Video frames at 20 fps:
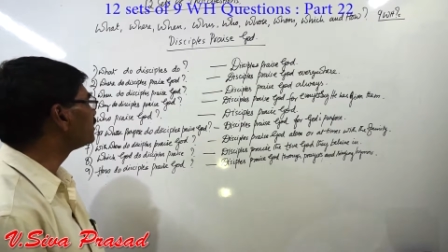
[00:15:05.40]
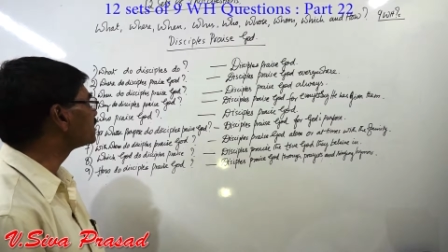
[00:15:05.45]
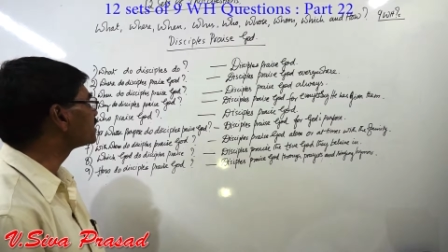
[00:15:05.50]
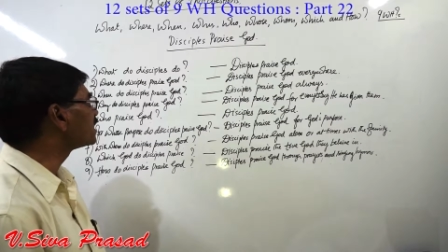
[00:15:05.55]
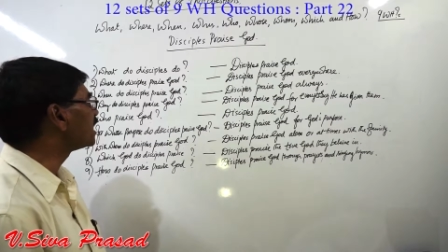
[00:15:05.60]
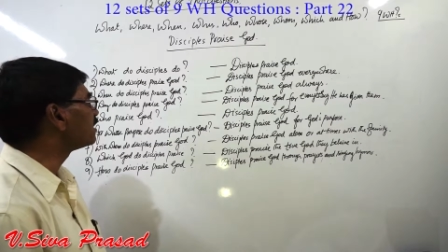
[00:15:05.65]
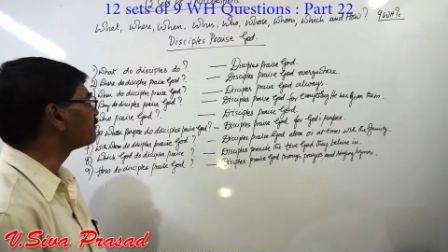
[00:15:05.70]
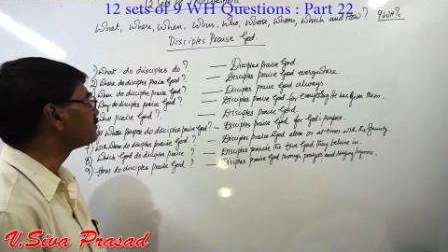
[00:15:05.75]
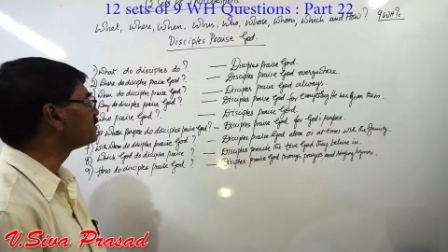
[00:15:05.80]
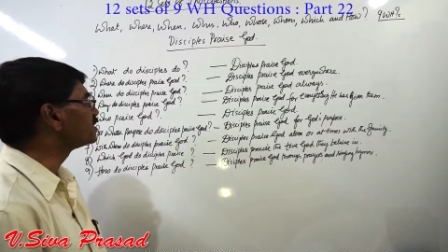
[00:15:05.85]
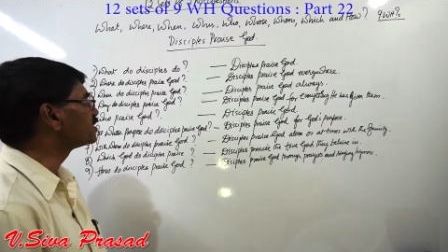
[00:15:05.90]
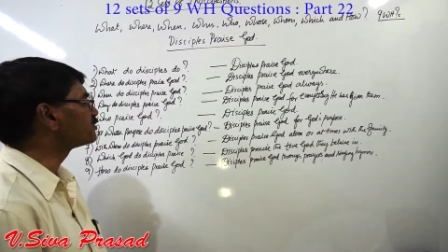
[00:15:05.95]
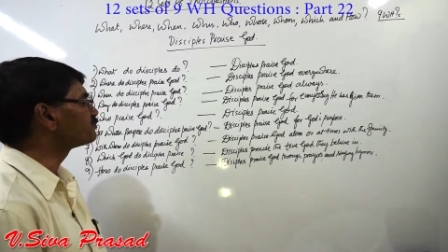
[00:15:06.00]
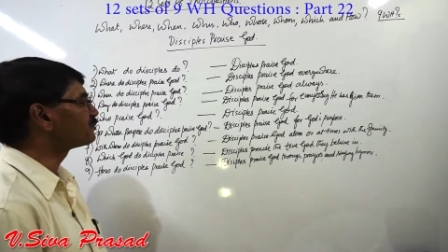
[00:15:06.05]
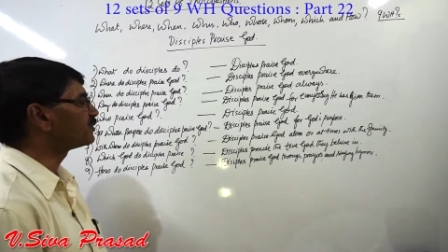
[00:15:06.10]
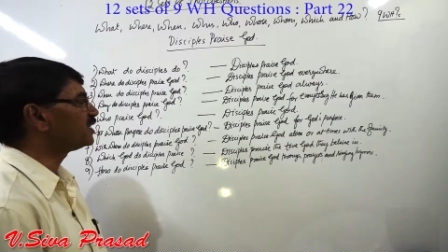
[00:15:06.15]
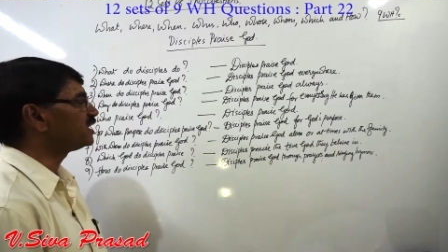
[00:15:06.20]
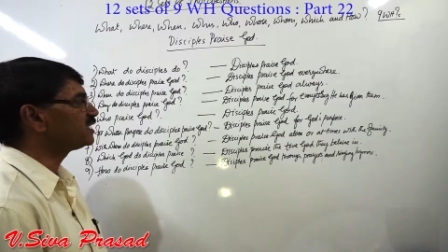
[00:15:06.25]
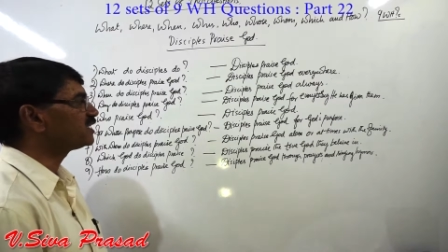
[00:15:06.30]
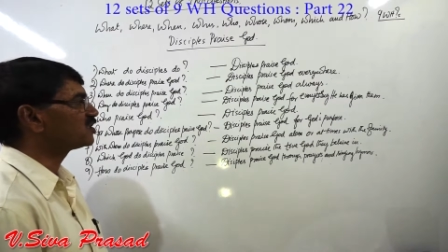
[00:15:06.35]
disciples
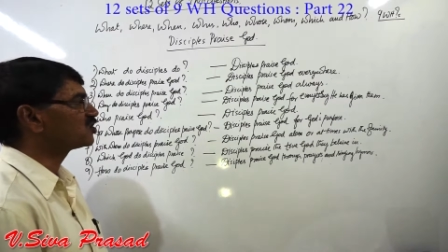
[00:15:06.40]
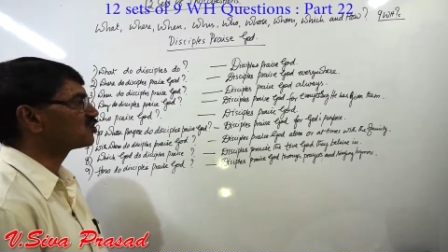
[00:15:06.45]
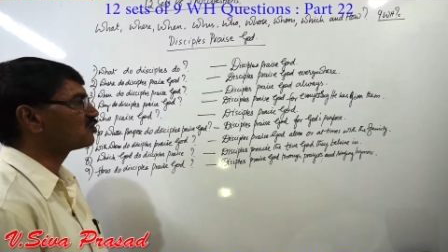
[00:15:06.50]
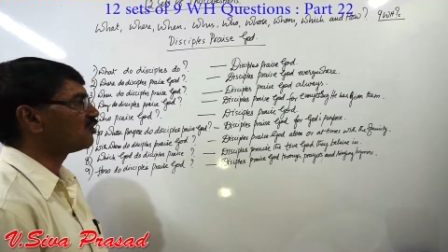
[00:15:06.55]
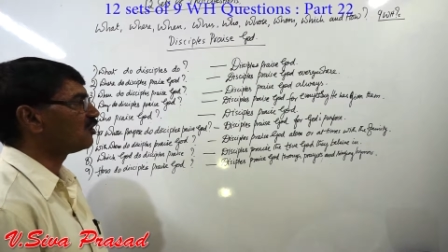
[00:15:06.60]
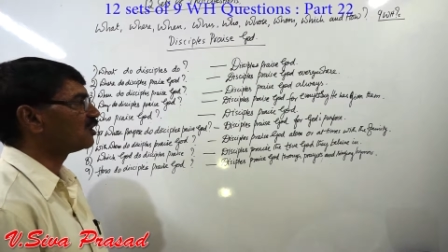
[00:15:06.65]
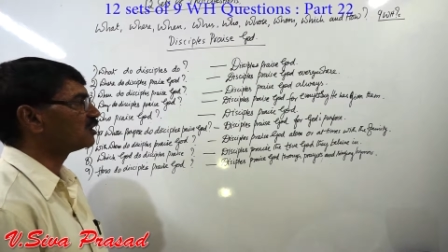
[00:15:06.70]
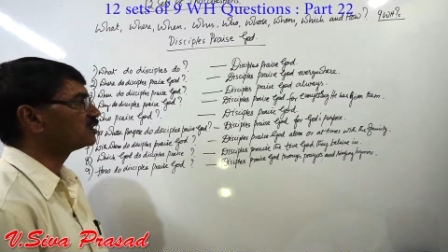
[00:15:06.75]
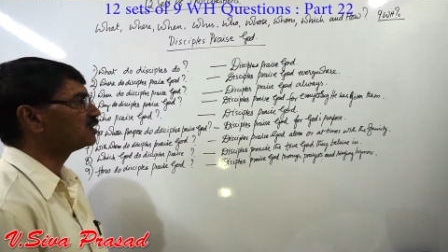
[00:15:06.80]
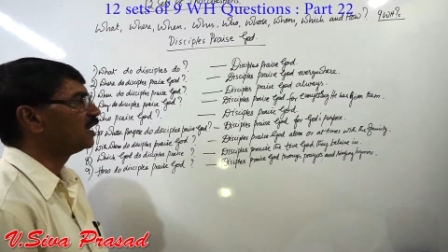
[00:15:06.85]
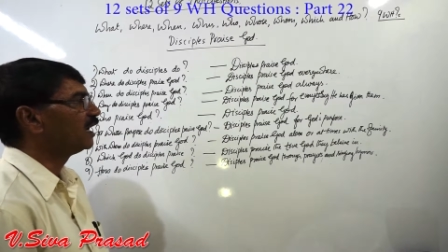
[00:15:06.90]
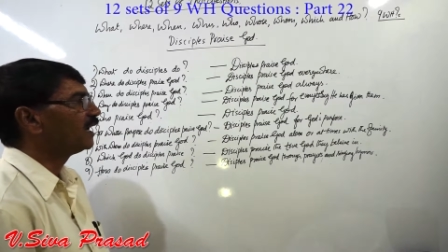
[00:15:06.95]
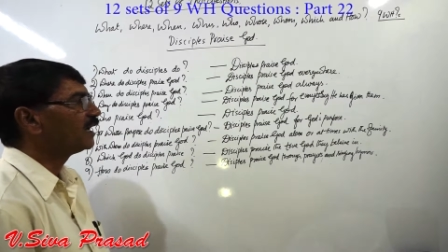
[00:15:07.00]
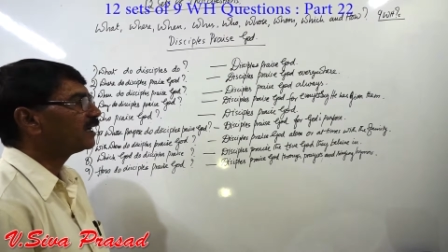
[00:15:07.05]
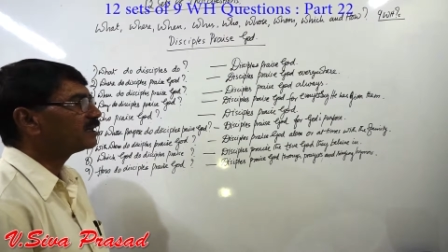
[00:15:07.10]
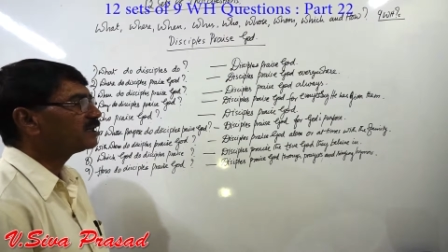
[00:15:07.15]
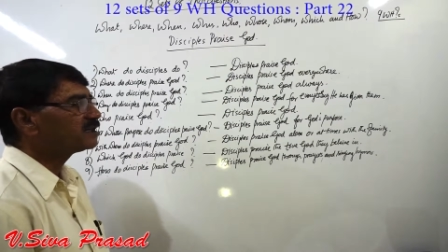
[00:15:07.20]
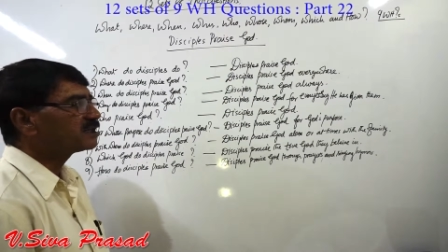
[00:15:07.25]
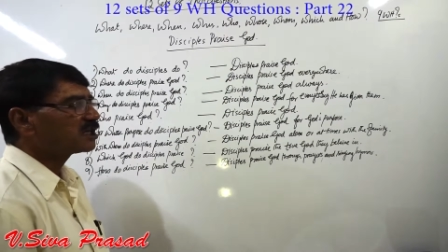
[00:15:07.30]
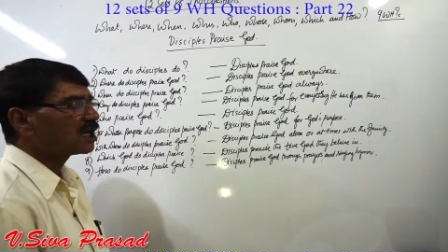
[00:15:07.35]
praised God?
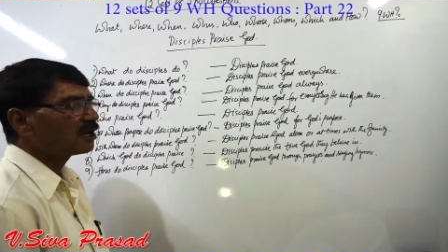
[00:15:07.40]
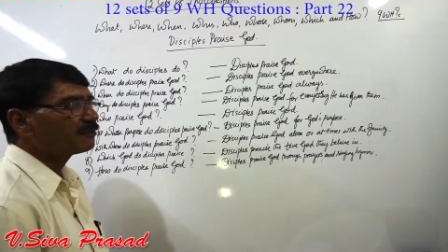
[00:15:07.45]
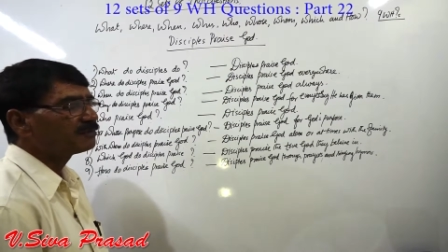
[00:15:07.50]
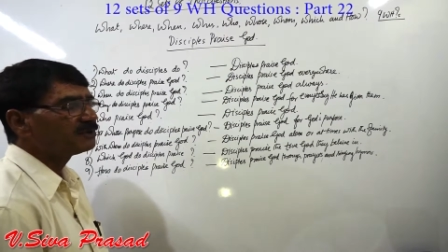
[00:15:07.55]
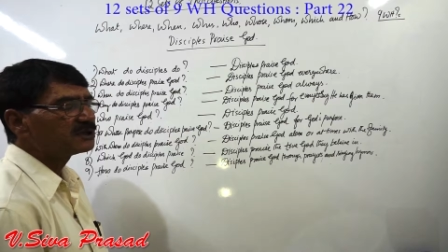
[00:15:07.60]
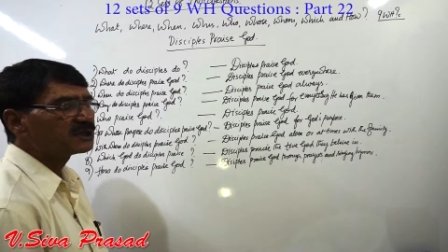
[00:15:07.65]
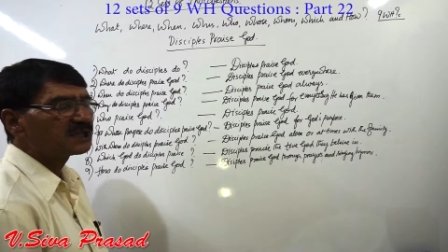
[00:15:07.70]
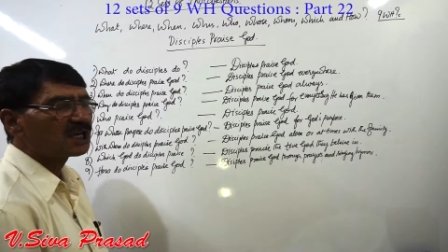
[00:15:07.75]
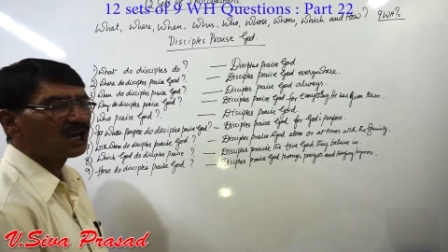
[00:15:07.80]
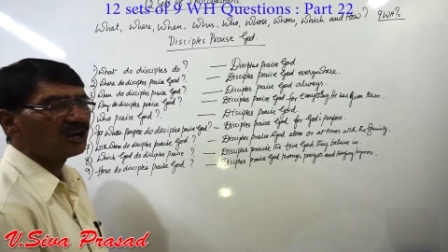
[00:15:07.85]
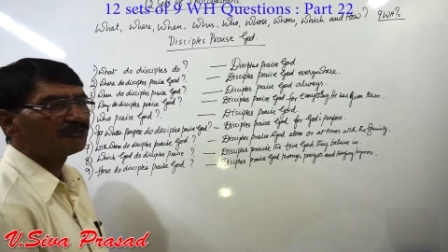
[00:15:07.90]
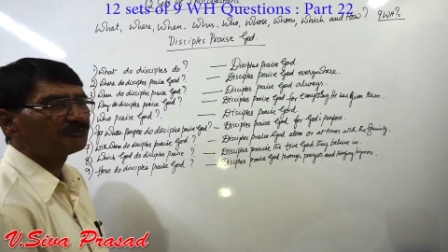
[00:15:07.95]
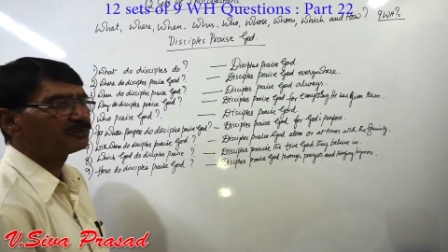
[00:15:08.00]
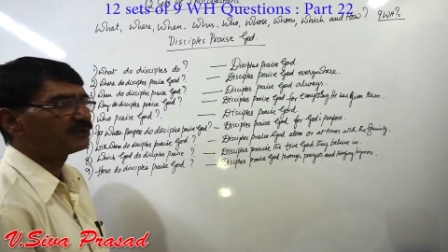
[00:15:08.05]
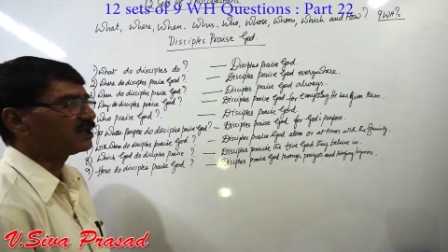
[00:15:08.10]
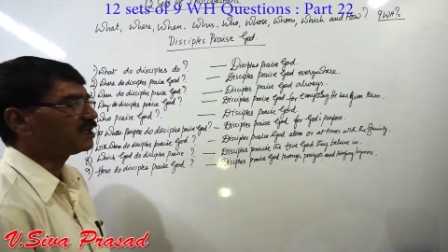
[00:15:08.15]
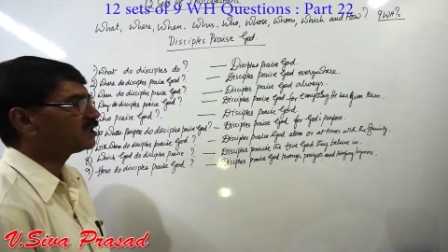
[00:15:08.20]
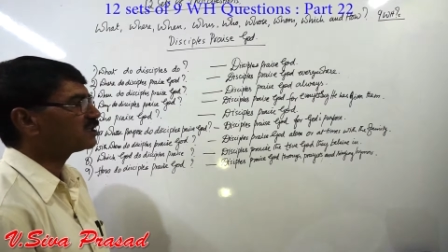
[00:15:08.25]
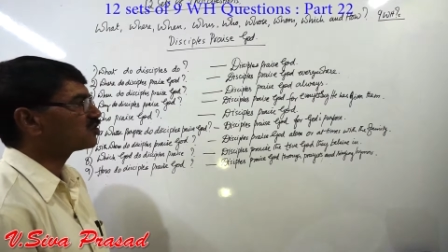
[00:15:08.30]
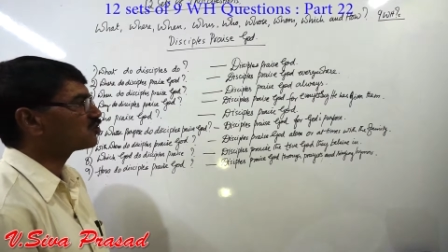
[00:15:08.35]
Disciples have
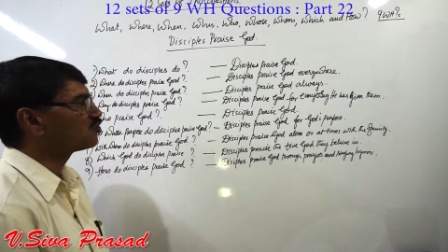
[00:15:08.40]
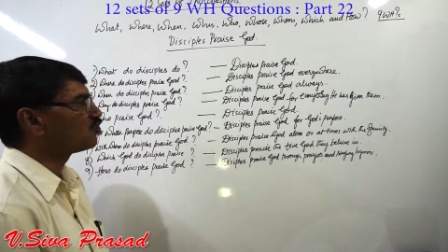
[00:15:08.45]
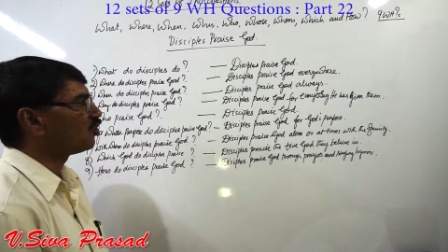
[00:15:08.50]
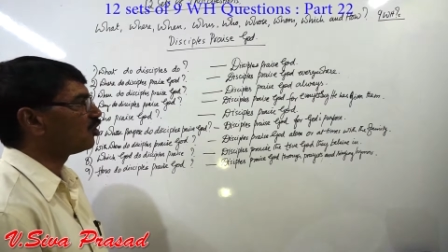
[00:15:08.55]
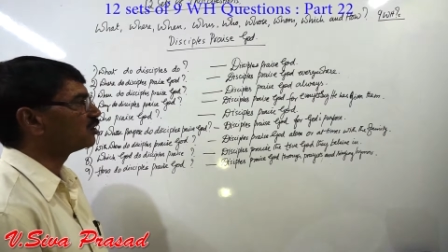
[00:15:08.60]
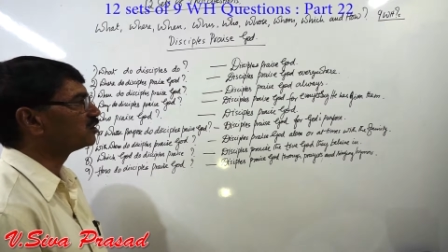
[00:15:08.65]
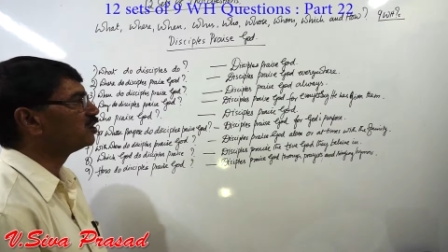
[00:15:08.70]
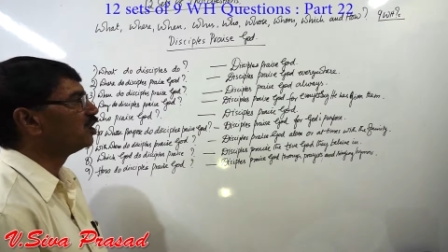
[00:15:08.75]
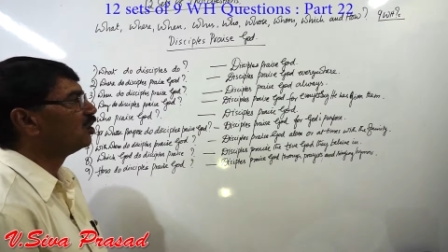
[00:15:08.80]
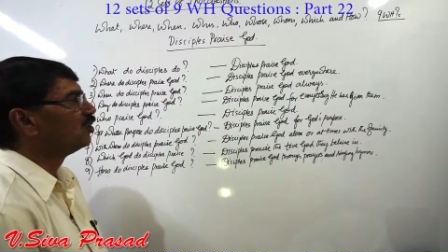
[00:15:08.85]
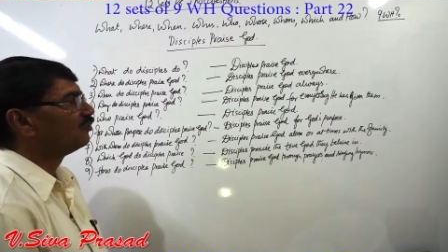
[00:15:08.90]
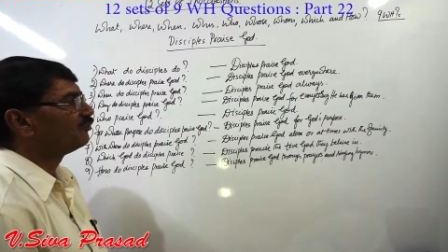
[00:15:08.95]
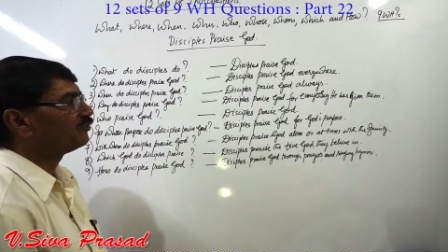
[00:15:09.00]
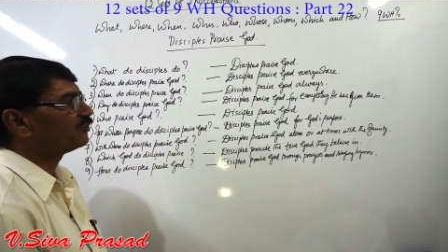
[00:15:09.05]
praised God